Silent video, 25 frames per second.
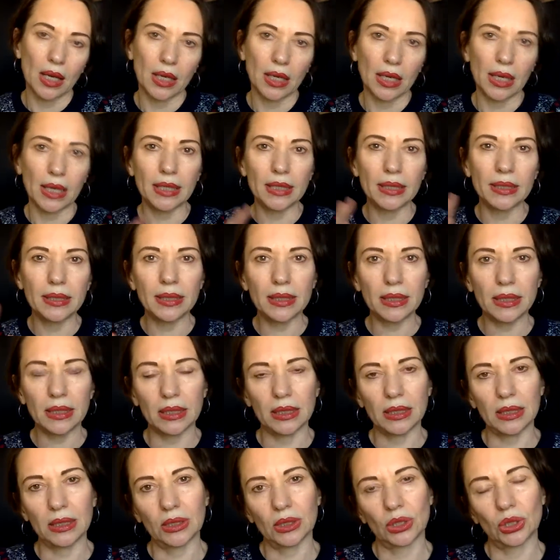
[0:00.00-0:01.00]
a
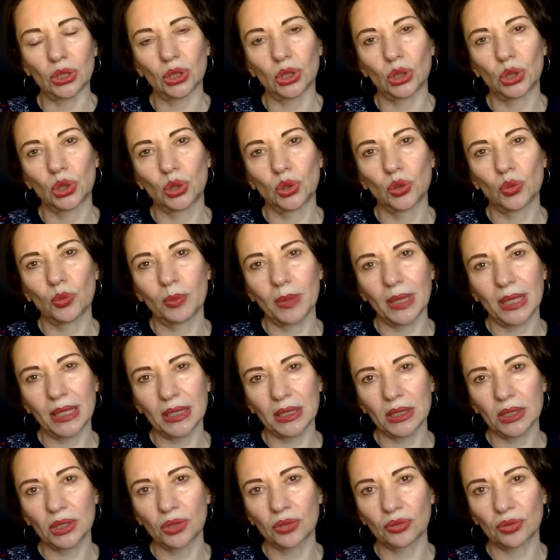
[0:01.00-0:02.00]
need to
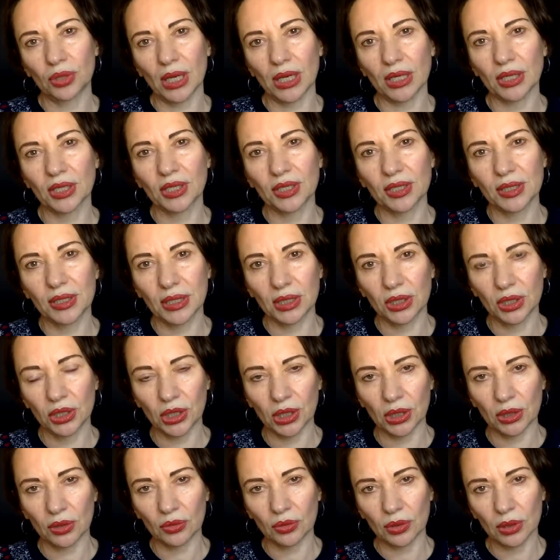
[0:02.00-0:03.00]
manage reactions in
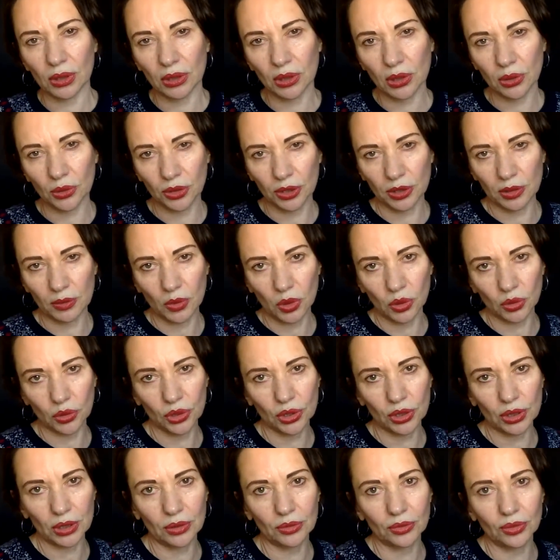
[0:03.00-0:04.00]
general, including
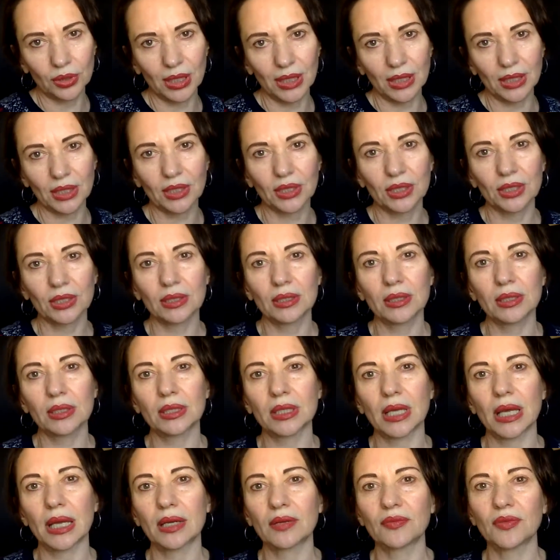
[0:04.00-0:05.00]
emotional reactions.
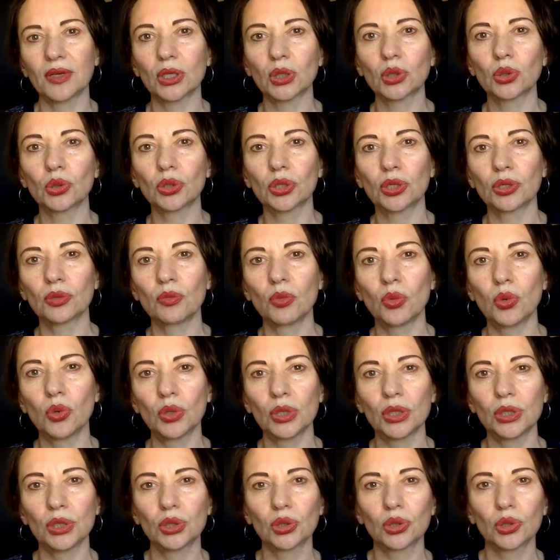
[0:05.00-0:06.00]
And we are talking more
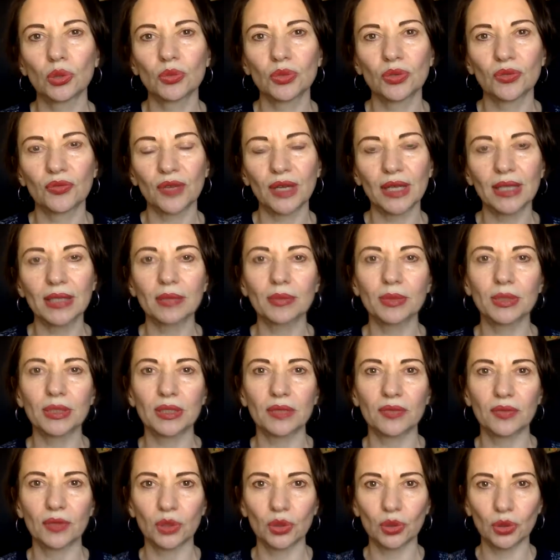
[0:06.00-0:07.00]
in terms of elements.
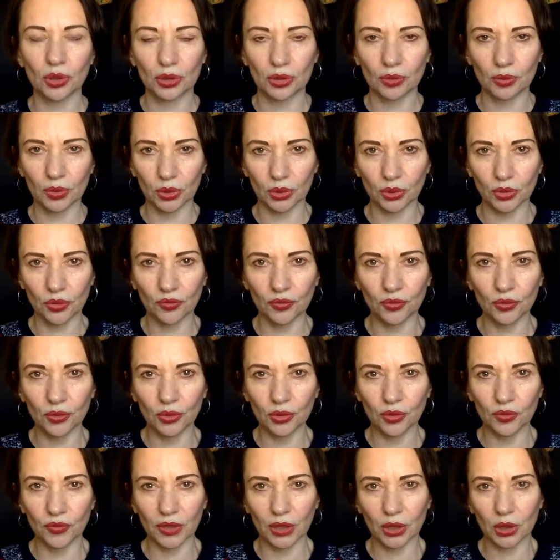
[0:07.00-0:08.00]
We are talking about
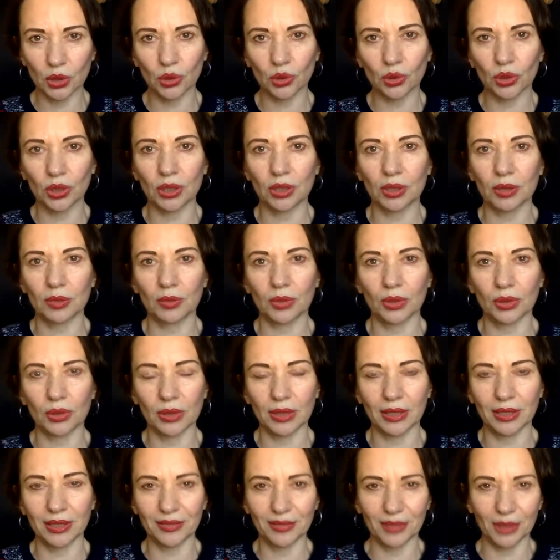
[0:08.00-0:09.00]
wood, we are talking about
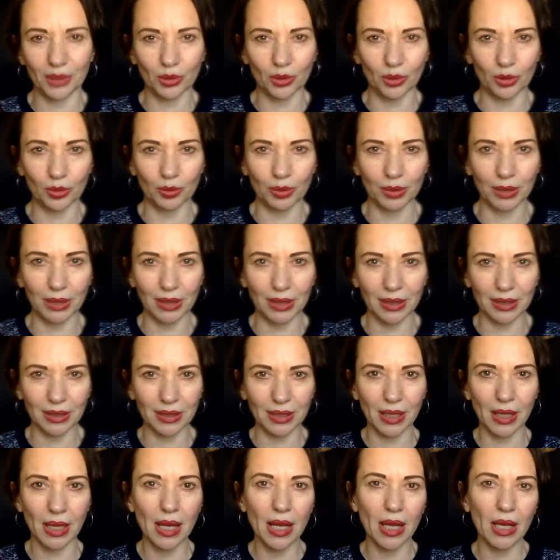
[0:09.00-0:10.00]
liver
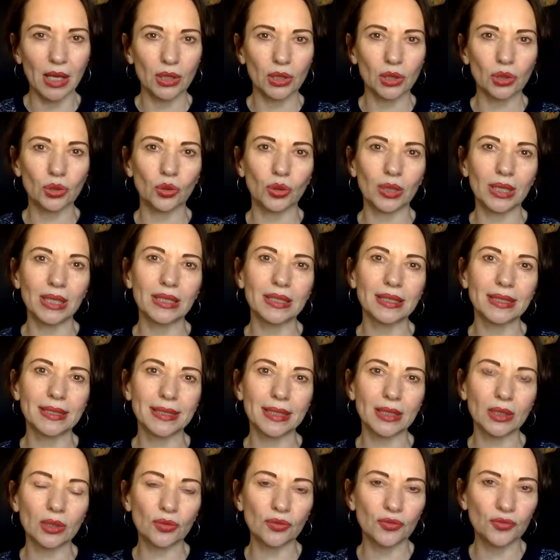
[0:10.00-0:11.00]
gallbladder. So
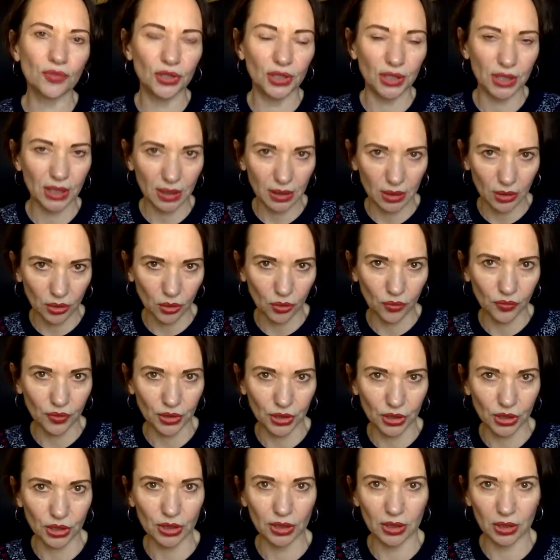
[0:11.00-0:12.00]
instead of yellow,
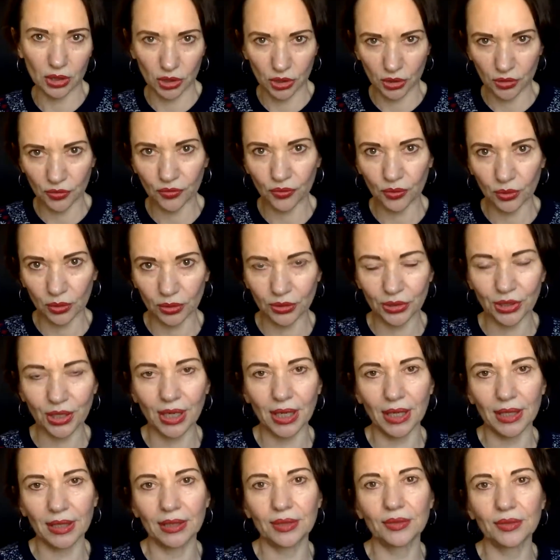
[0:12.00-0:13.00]
which is a default
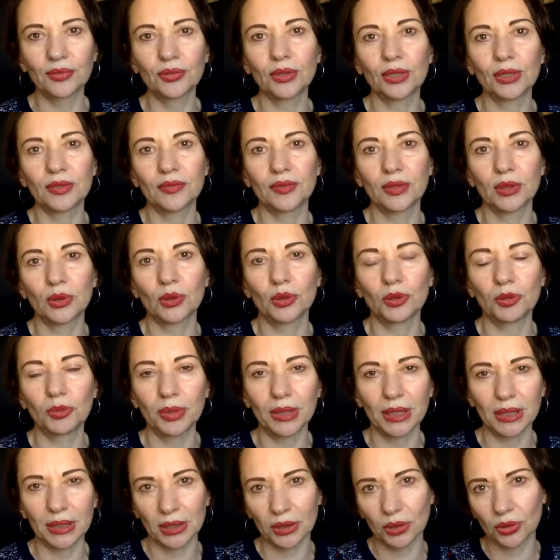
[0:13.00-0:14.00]
color for liver
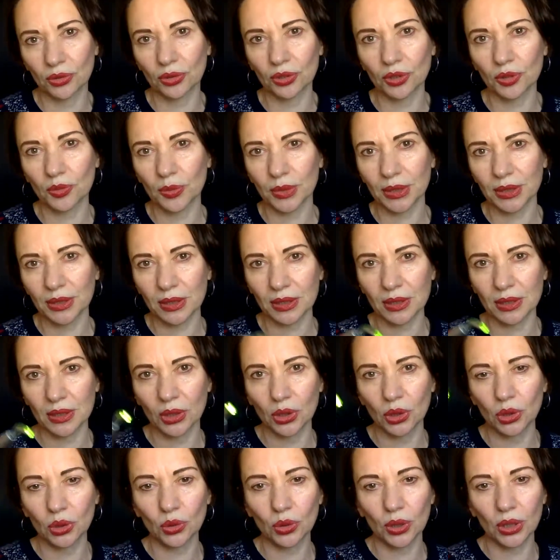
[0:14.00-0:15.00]
gallbladder
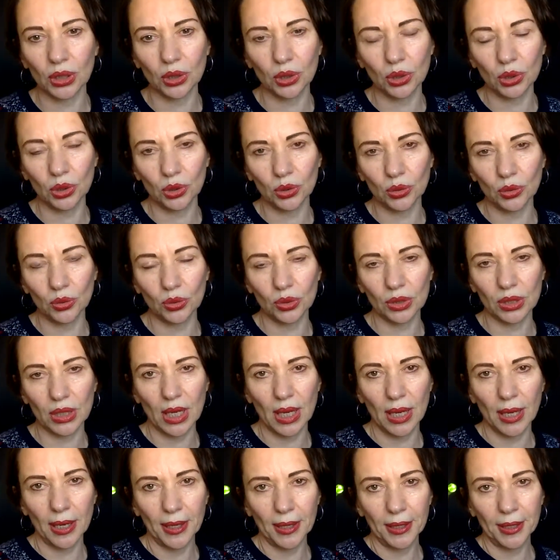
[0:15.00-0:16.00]
treatments, you can
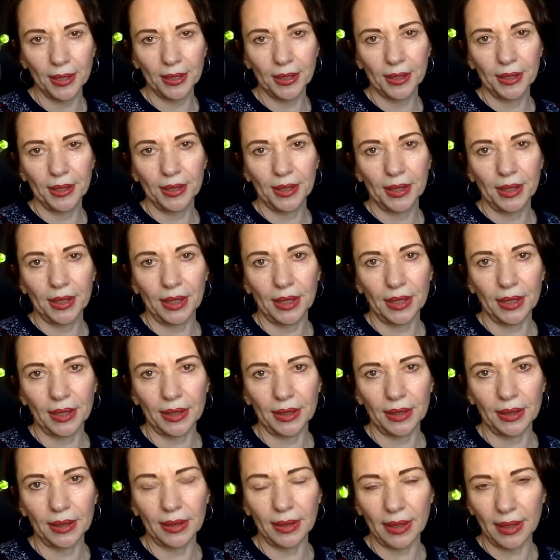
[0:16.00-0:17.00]
use
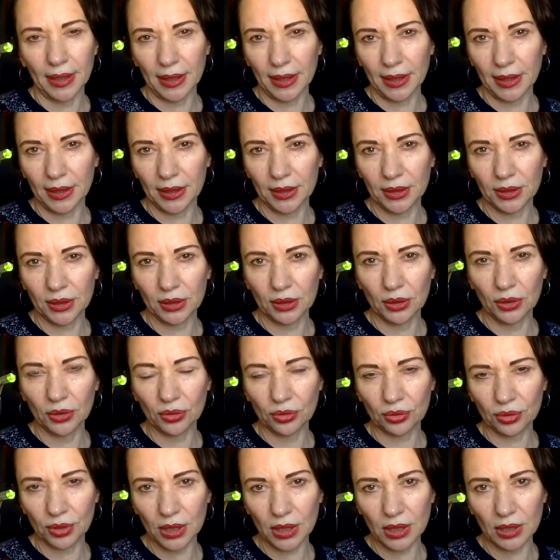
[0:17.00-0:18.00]
a light
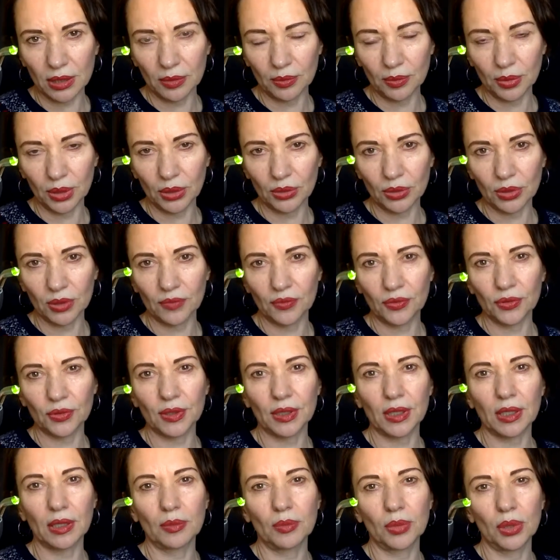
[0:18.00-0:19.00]
green, because if you
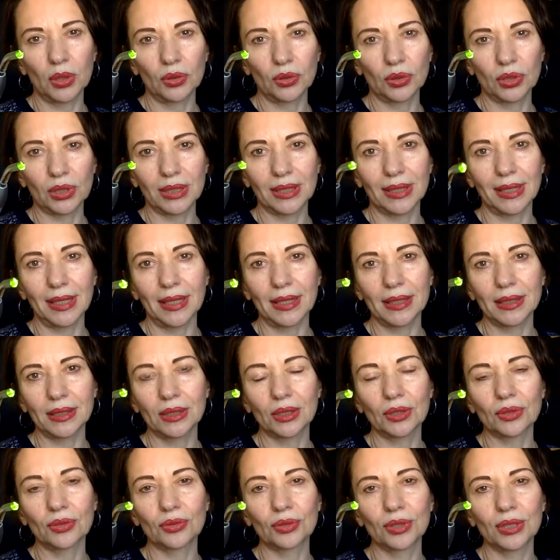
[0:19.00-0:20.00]
think about it,
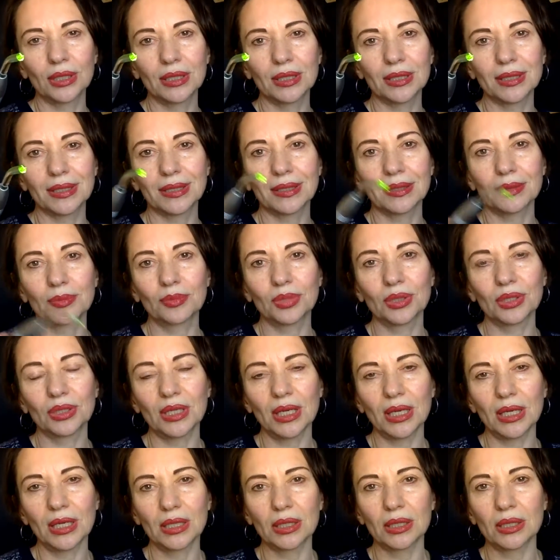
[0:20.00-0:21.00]
light green is a
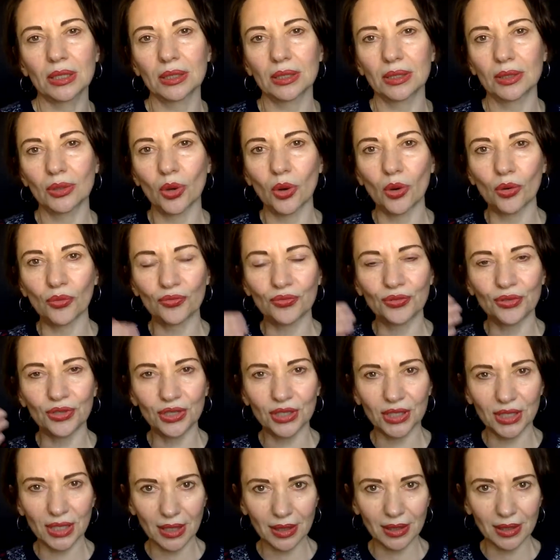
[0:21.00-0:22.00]
combination of
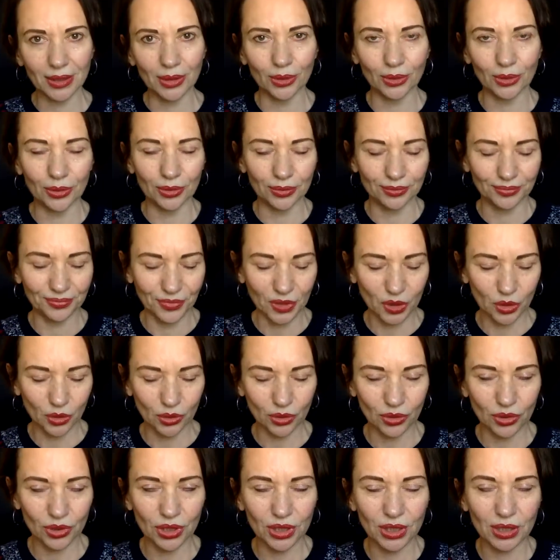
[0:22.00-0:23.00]
yellow, so
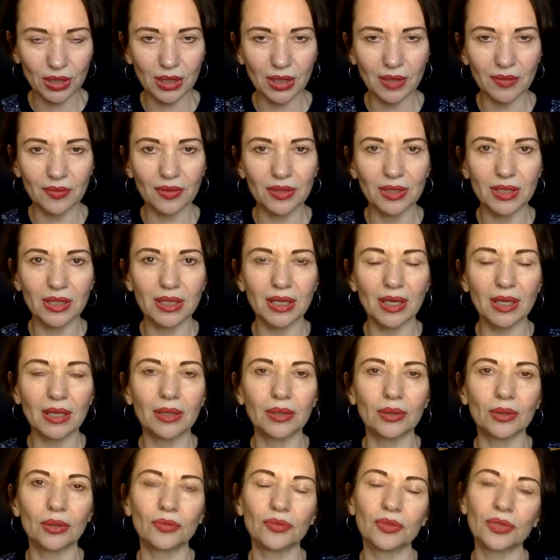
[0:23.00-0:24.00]
you're still giving
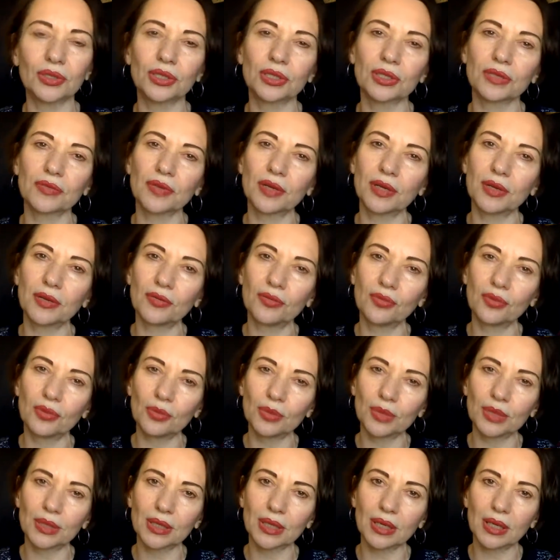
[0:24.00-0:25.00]
yellow, which is very
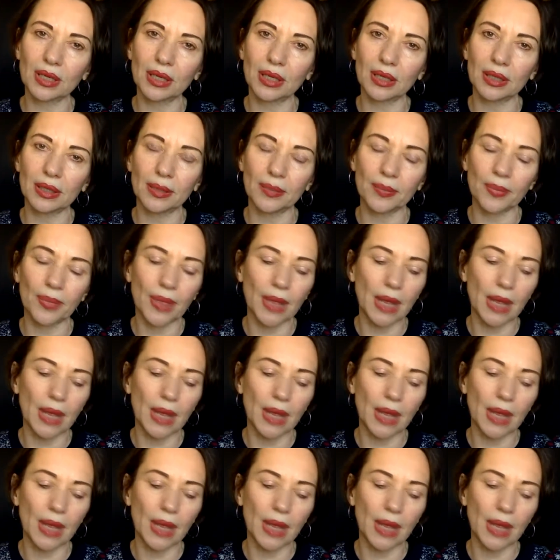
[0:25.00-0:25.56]
warm in color,